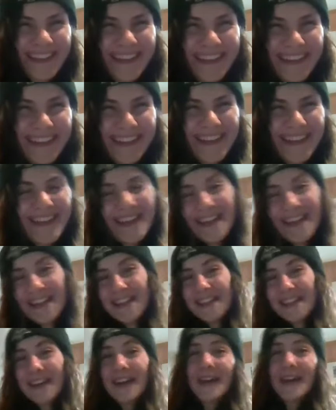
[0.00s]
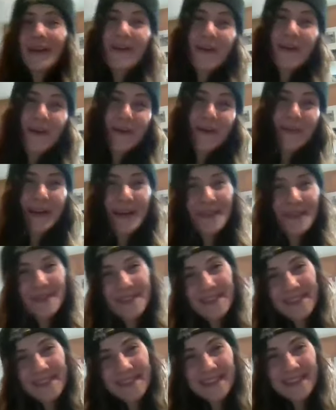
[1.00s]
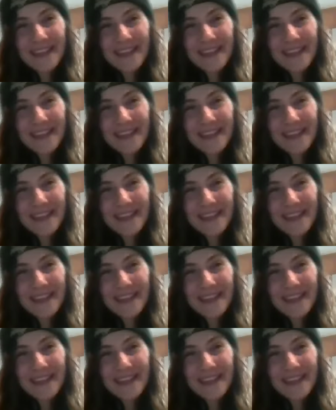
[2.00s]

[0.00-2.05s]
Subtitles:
So I go home, I have to